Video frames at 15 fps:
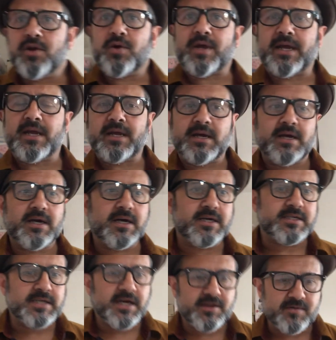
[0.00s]
looking
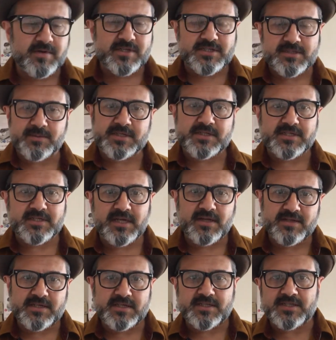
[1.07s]
at other instruments and
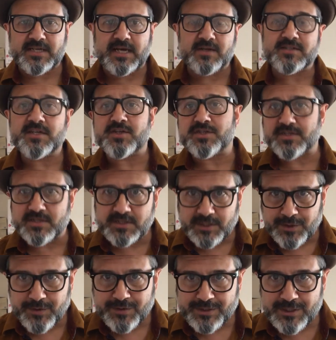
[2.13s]
other sounds, such as the
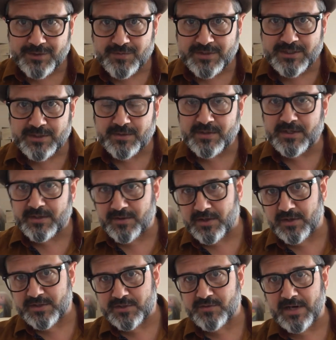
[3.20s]
didgeridoo, the
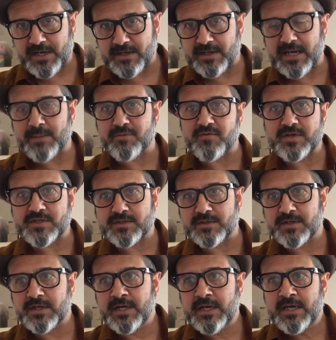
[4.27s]
Australian Aboriginal
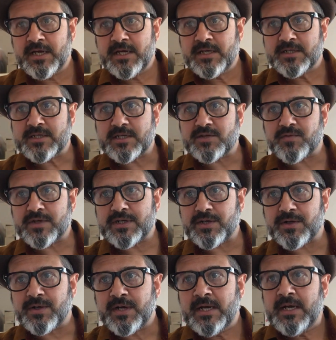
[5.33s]

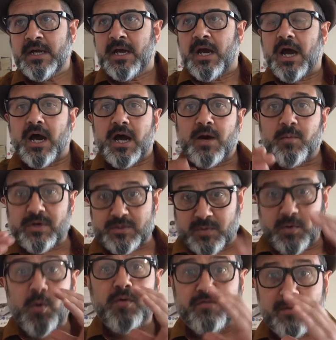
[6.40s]
didgeridoo, which we're
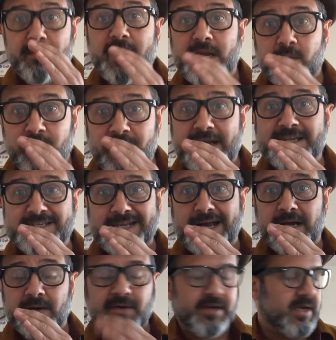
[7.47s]
all familiar with that
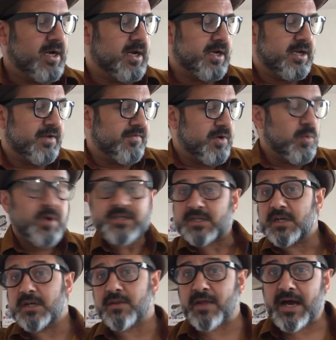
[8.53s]
sound. And if you want to
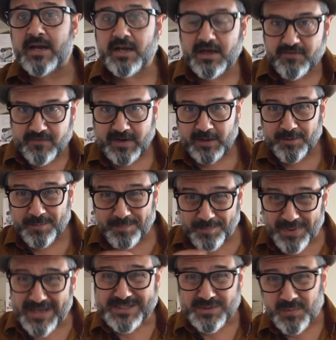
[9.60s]
learn that, I found the
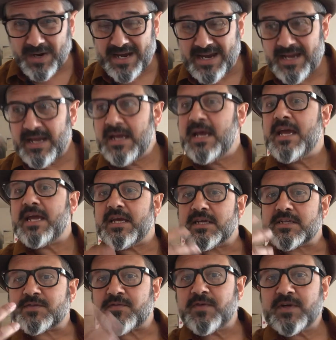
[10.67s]
best way
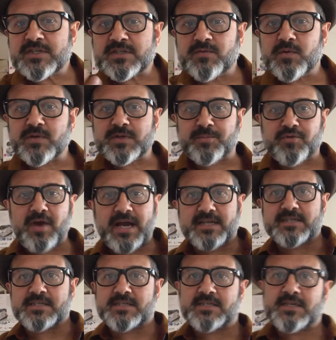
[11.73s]
is first of all to
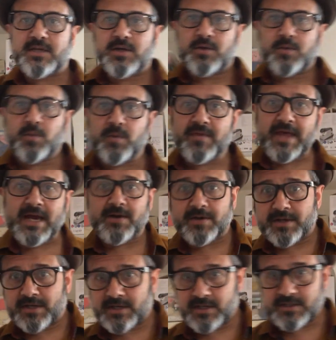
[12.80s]
practice without
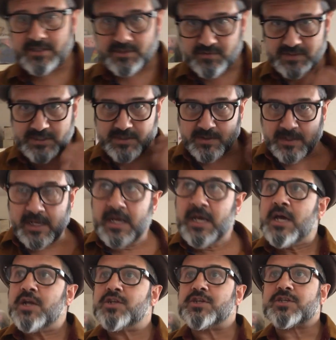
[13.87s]
a didgeridoo,
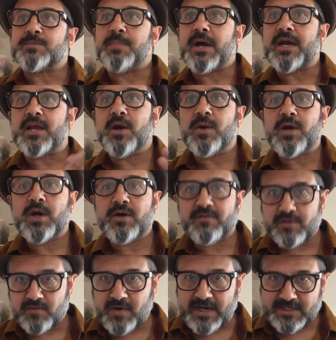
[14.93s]
just by going over
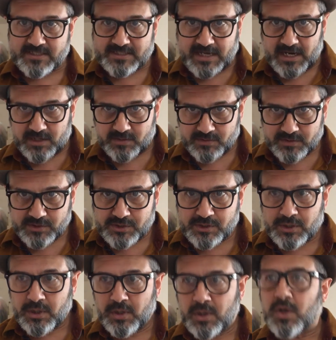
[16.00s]
the right
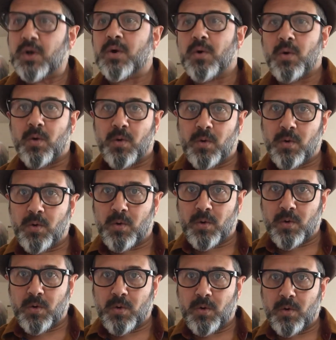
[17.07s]
sounds
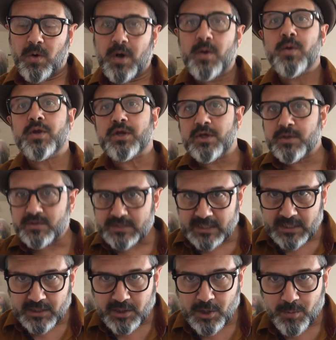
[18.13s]
or
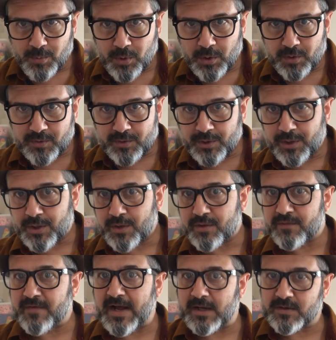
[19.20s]
using no more than
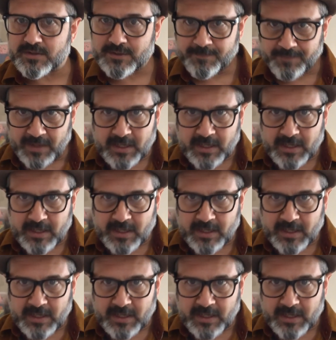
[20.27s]
the vowels.